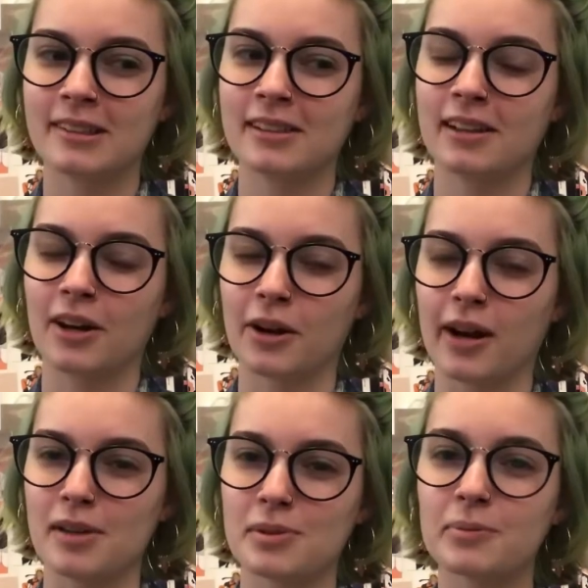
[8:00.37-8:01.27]
Hunger
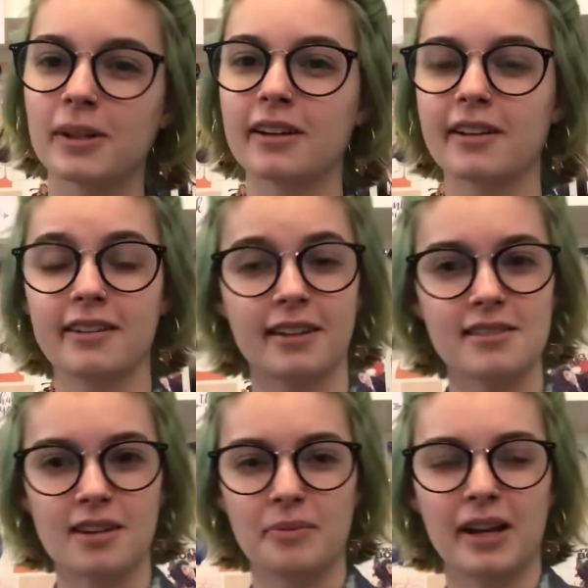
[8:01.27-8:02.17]
Games book that is
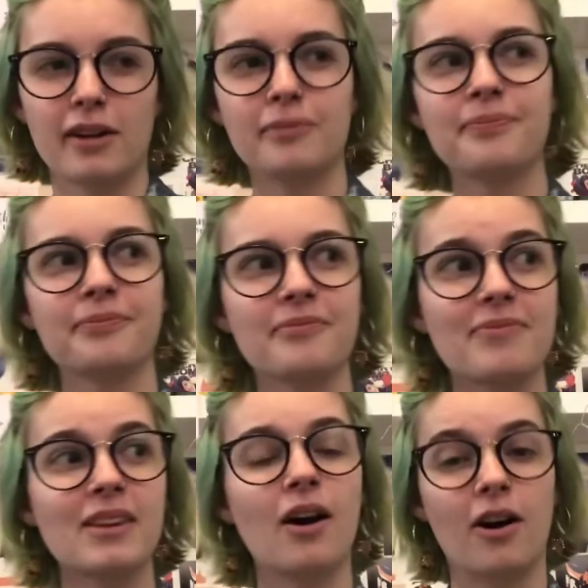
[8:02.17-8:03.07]
coming out.
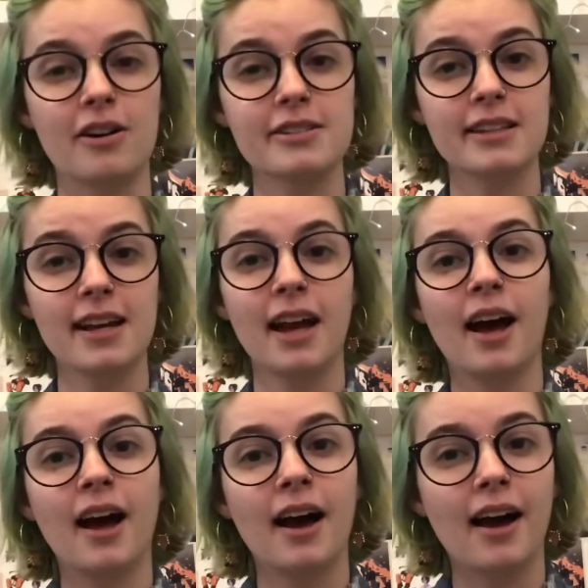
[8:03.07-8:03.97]
Honestly,
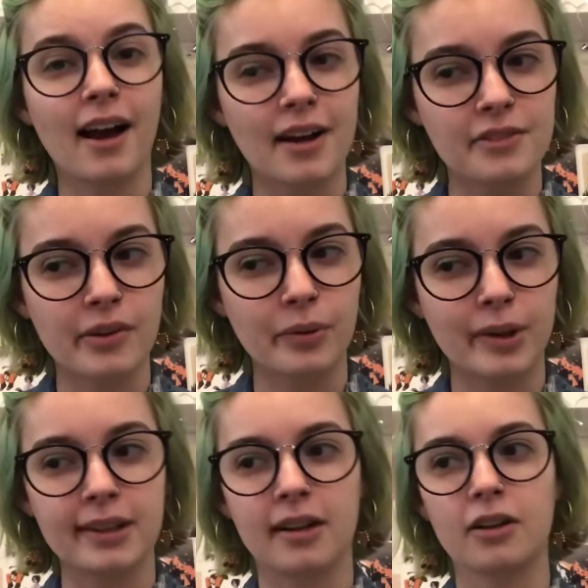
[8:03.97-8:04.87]
I've never read
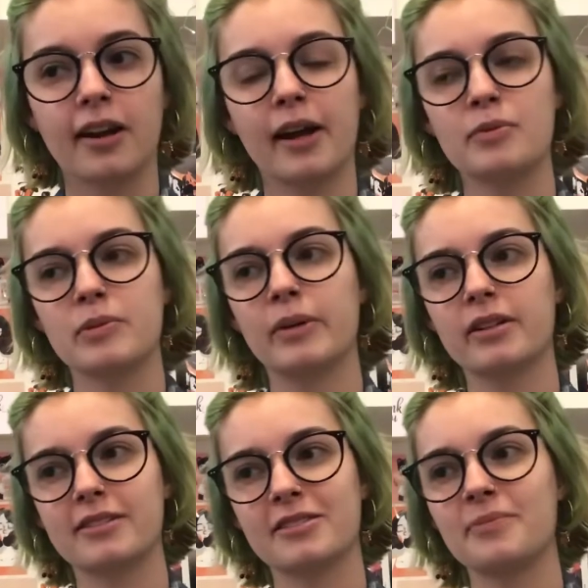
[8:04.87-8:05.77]
the Hunger Games
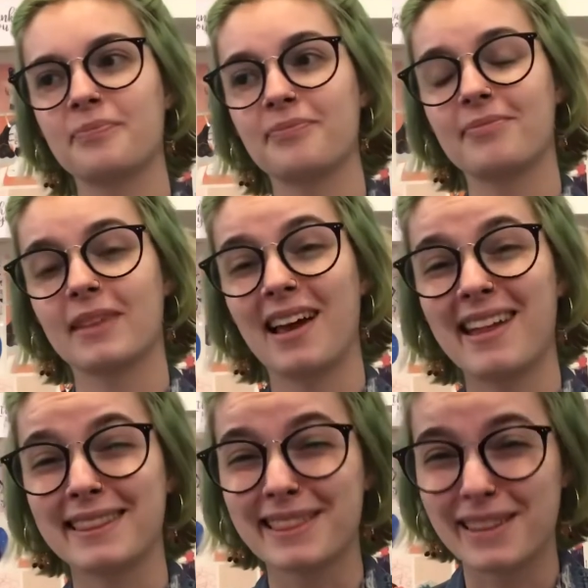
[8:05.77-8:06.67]
books.
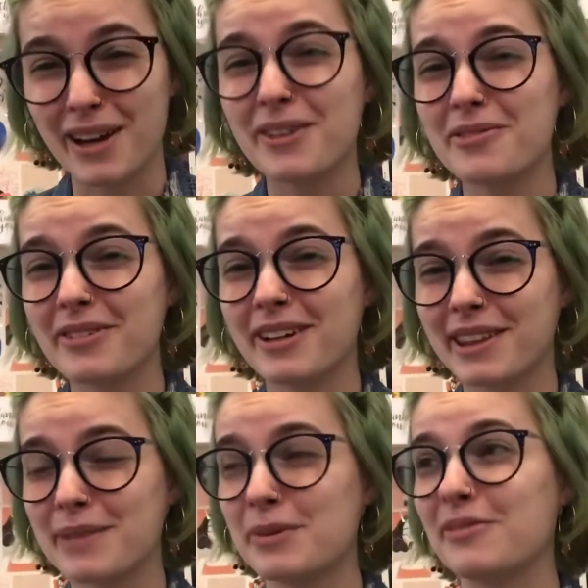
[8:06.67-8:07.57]
Love the
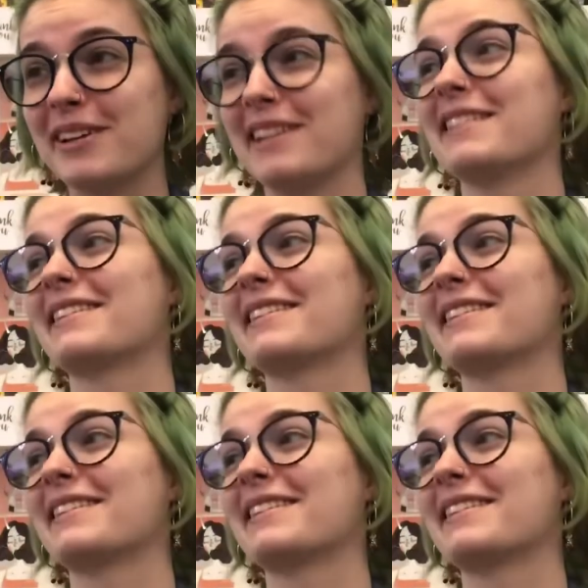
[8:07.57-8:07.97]
movies.